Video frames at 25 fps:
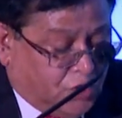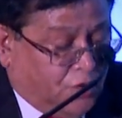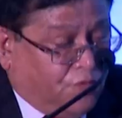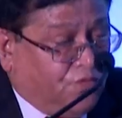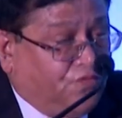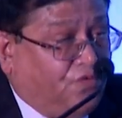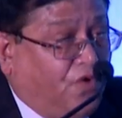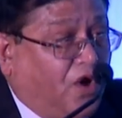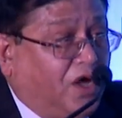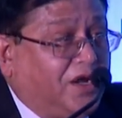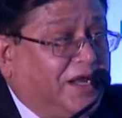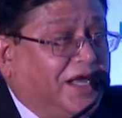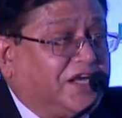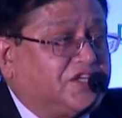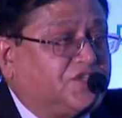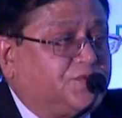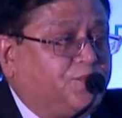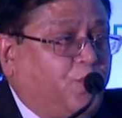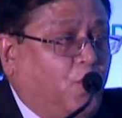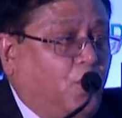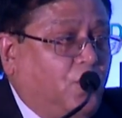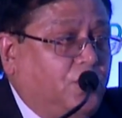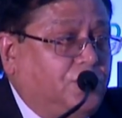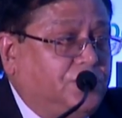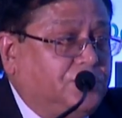For
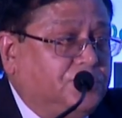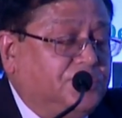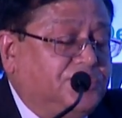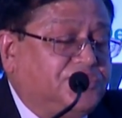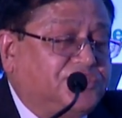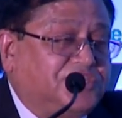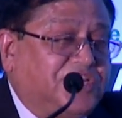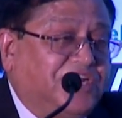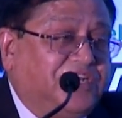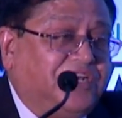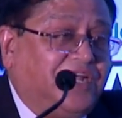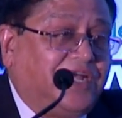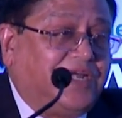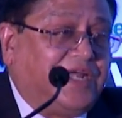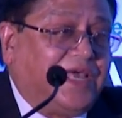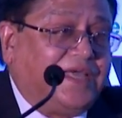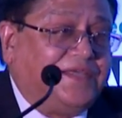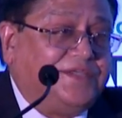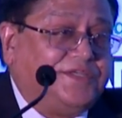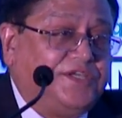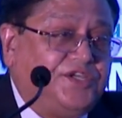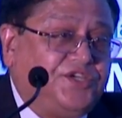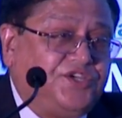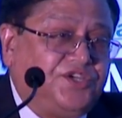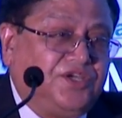export,
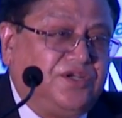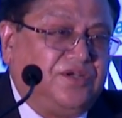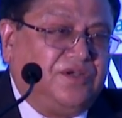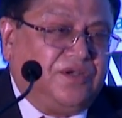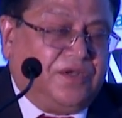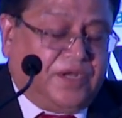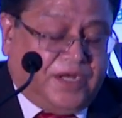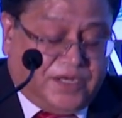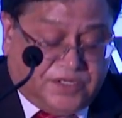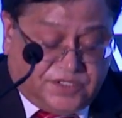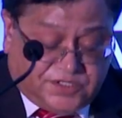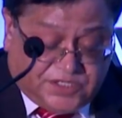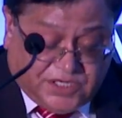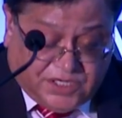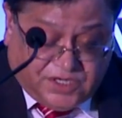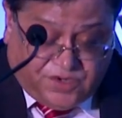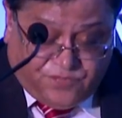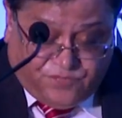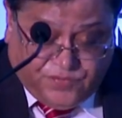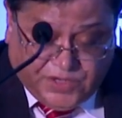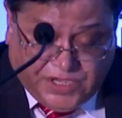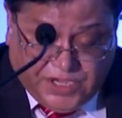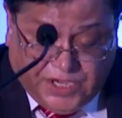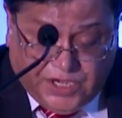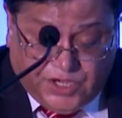standardization and
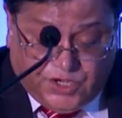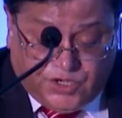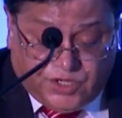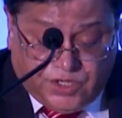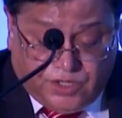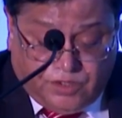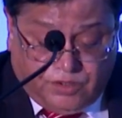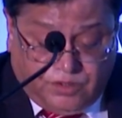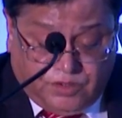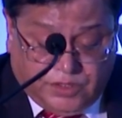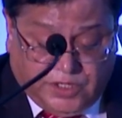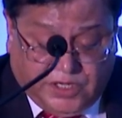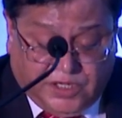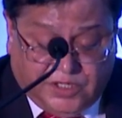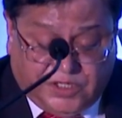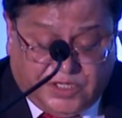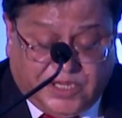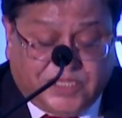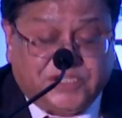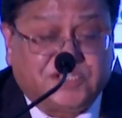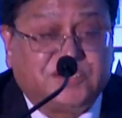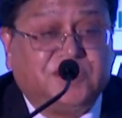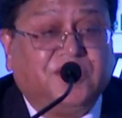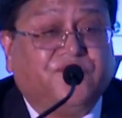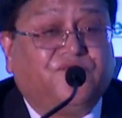certification and
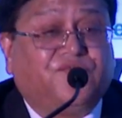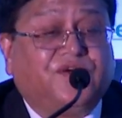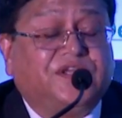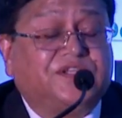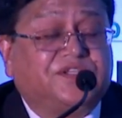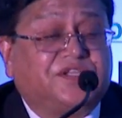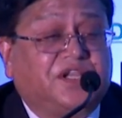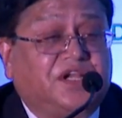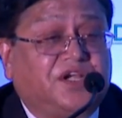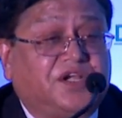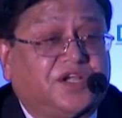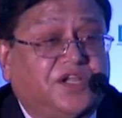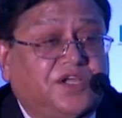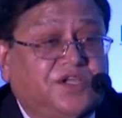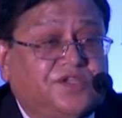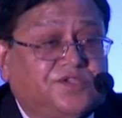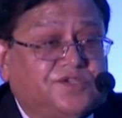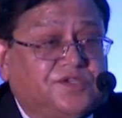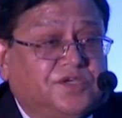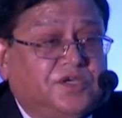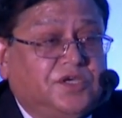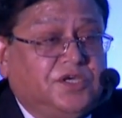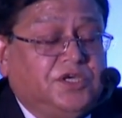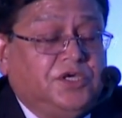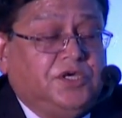testing
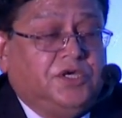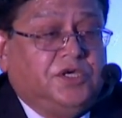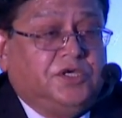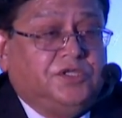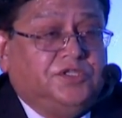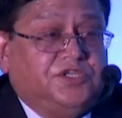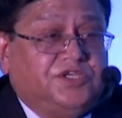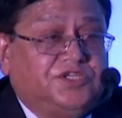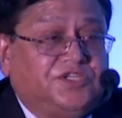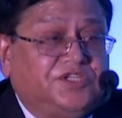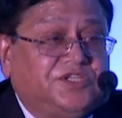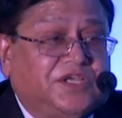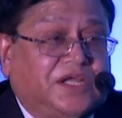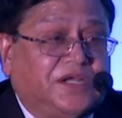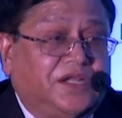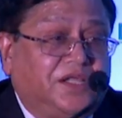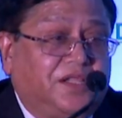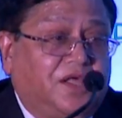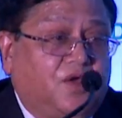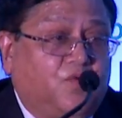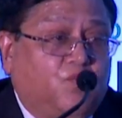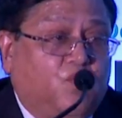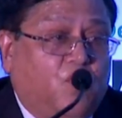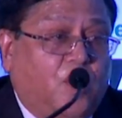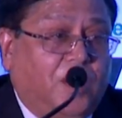facilities, this is
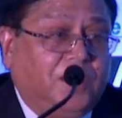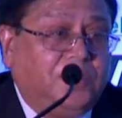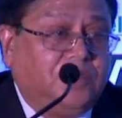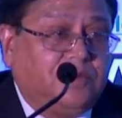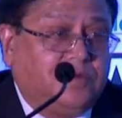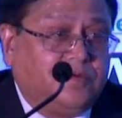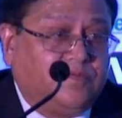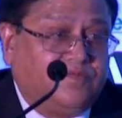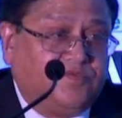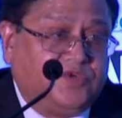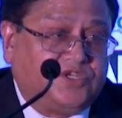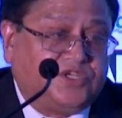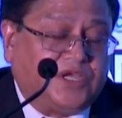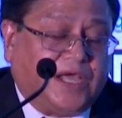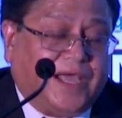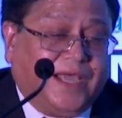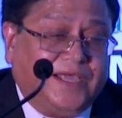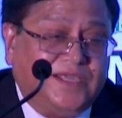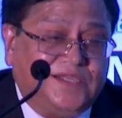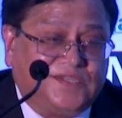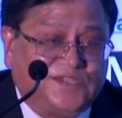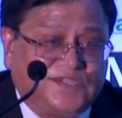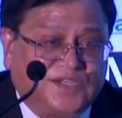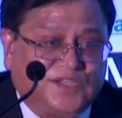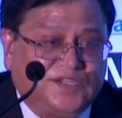another one which
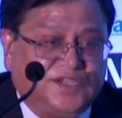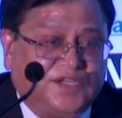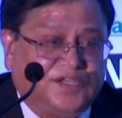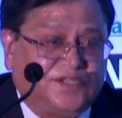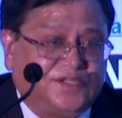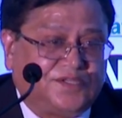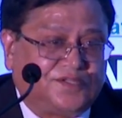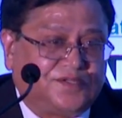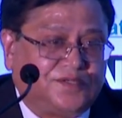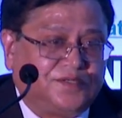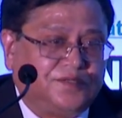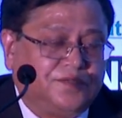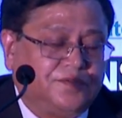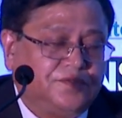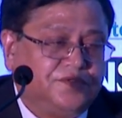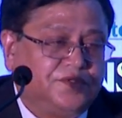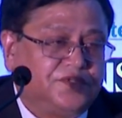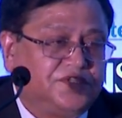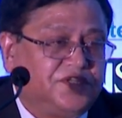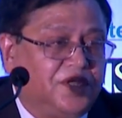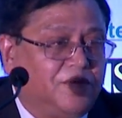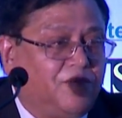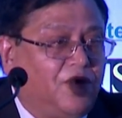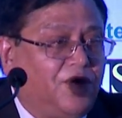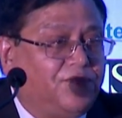I suggest
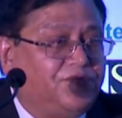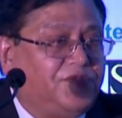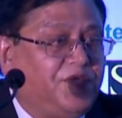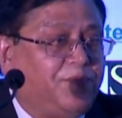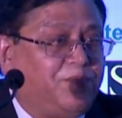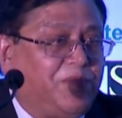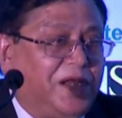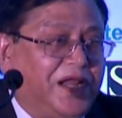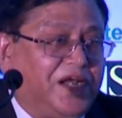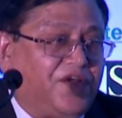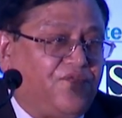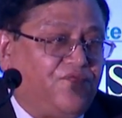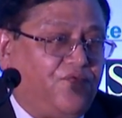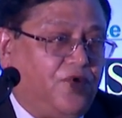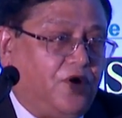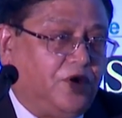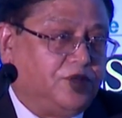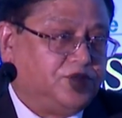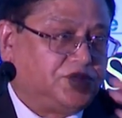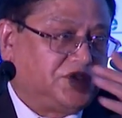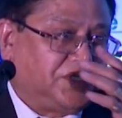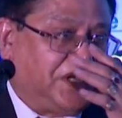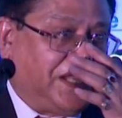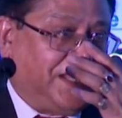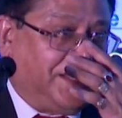some of the
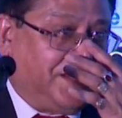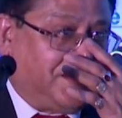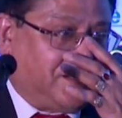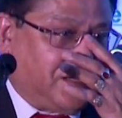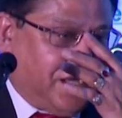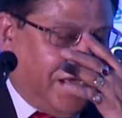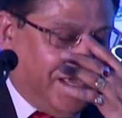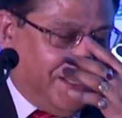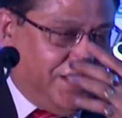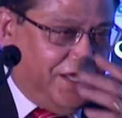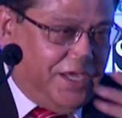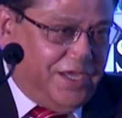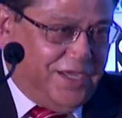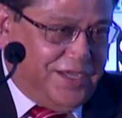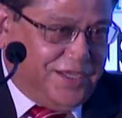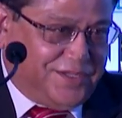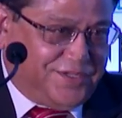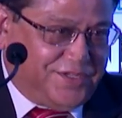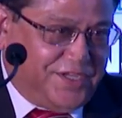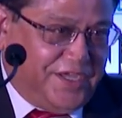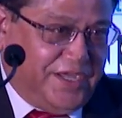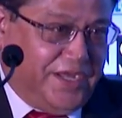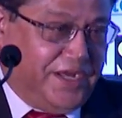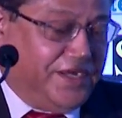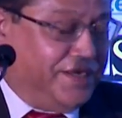platforms like
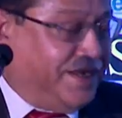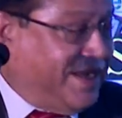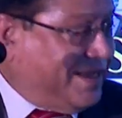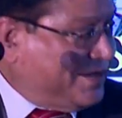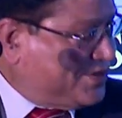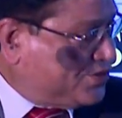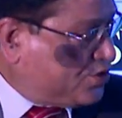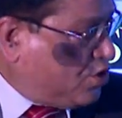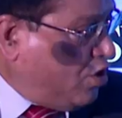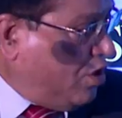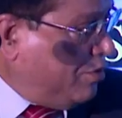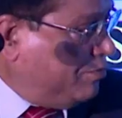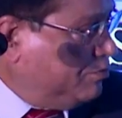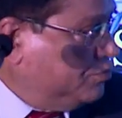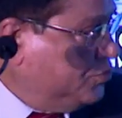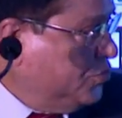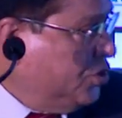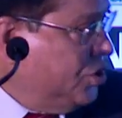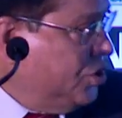IASA and NASSCOM,